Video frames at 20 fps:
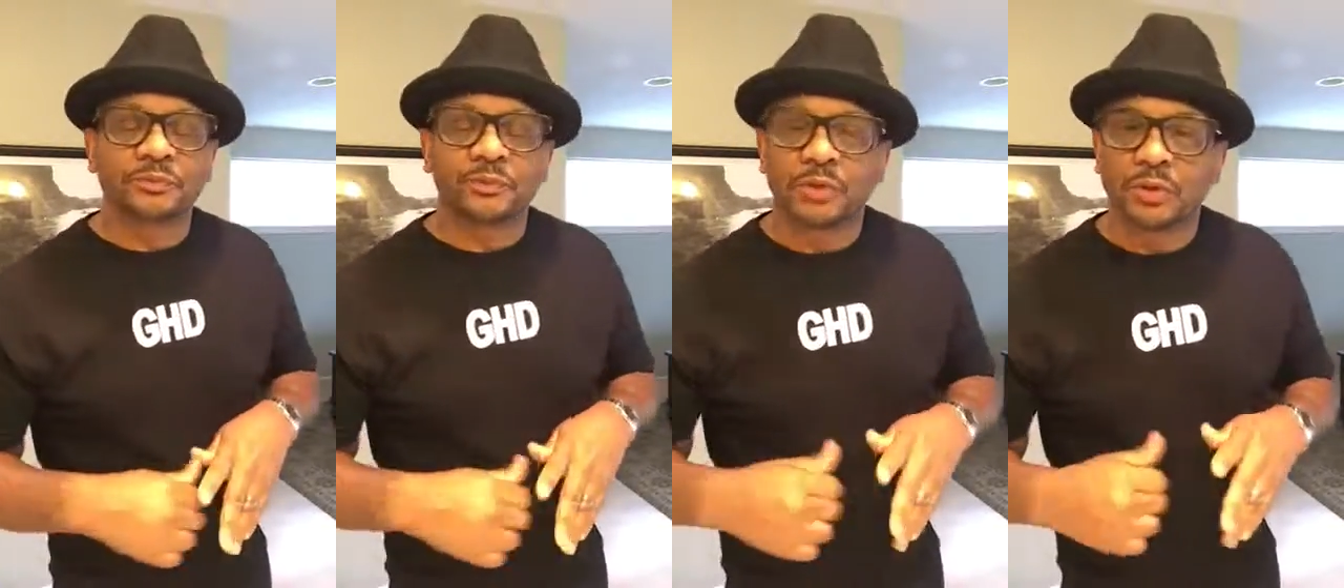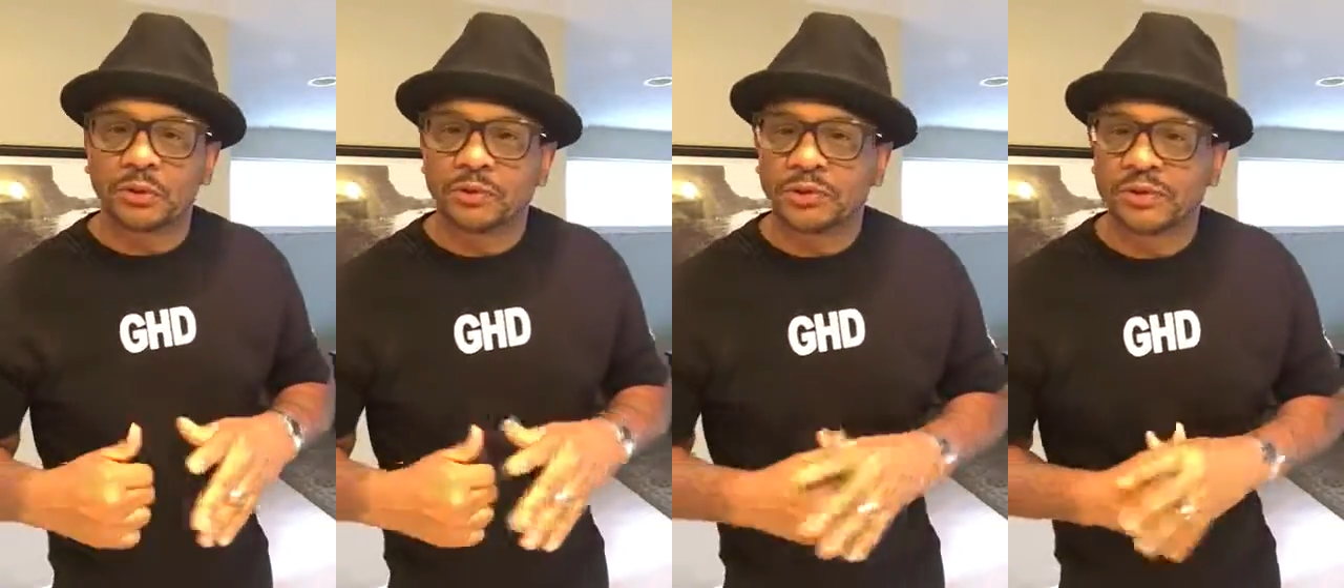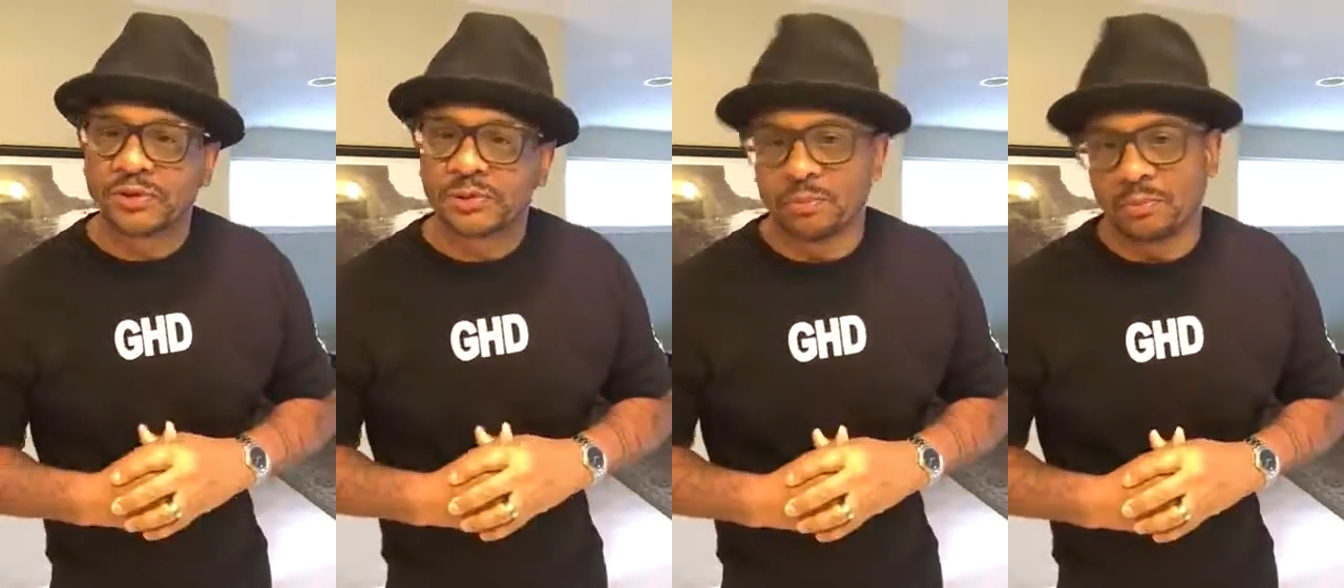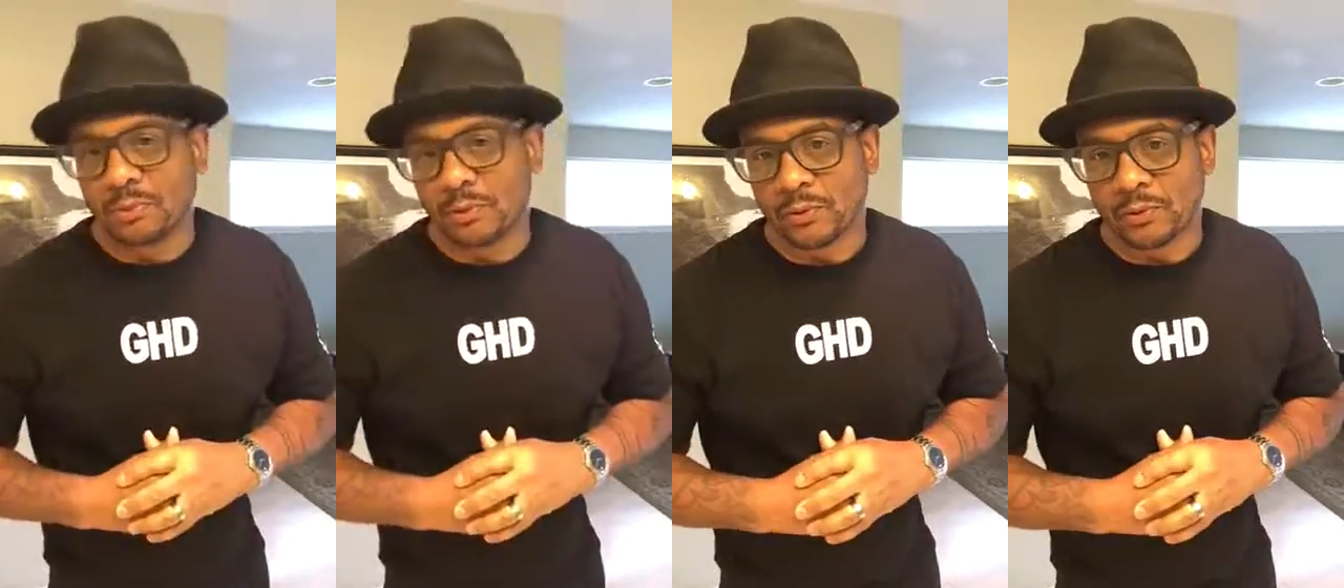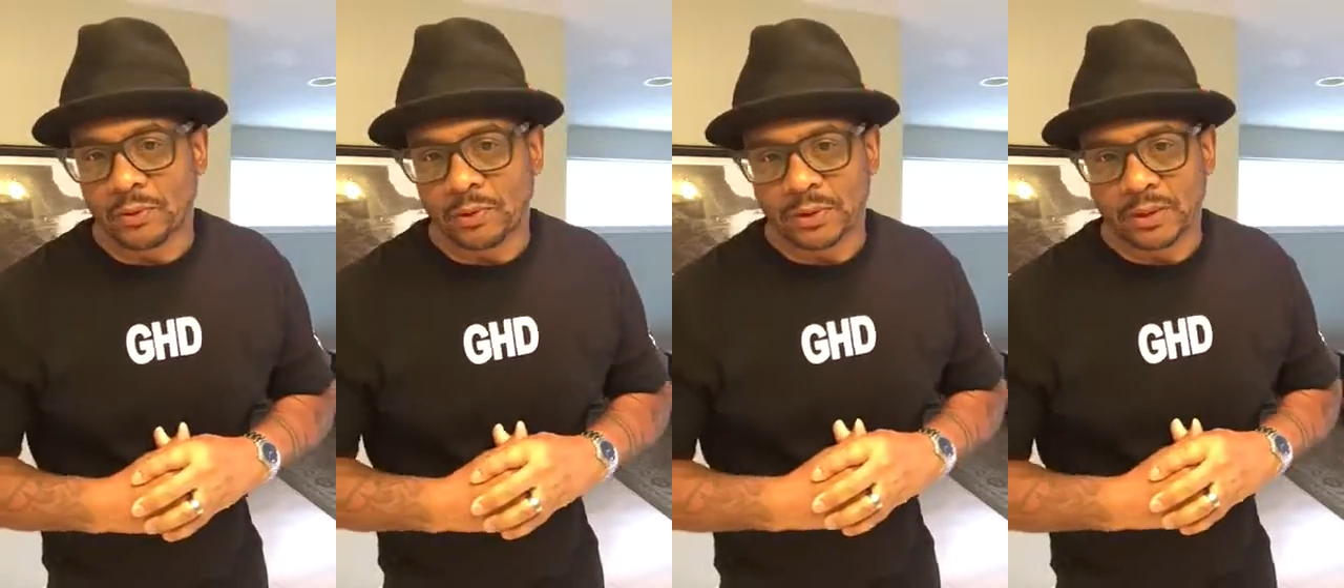Tourism
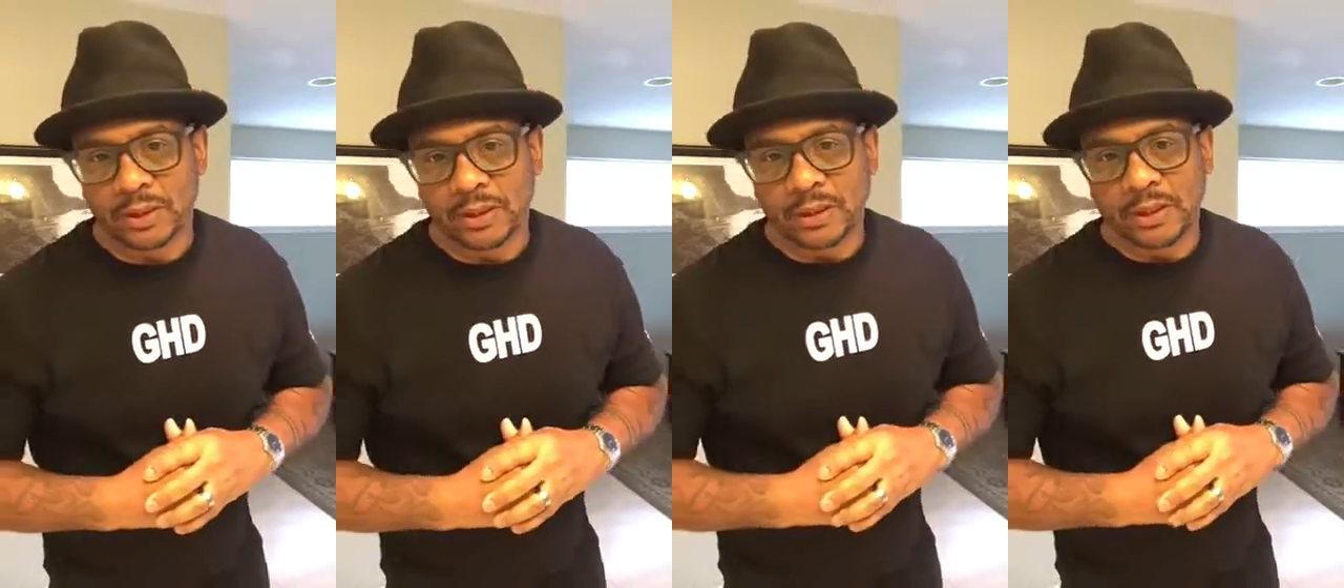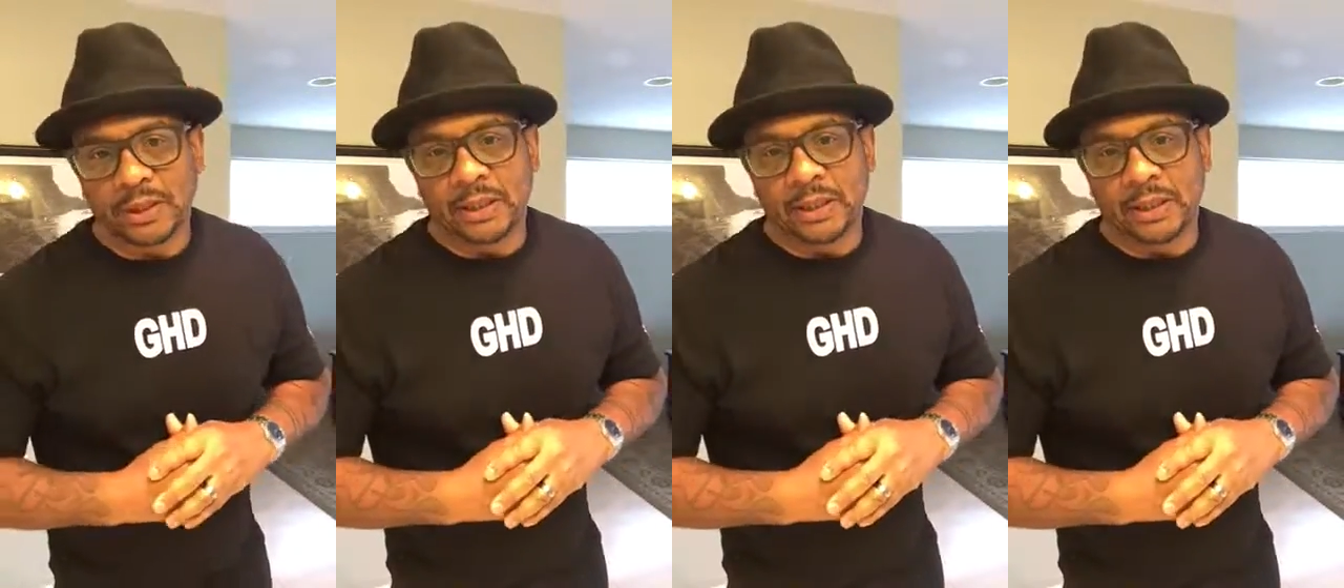Board.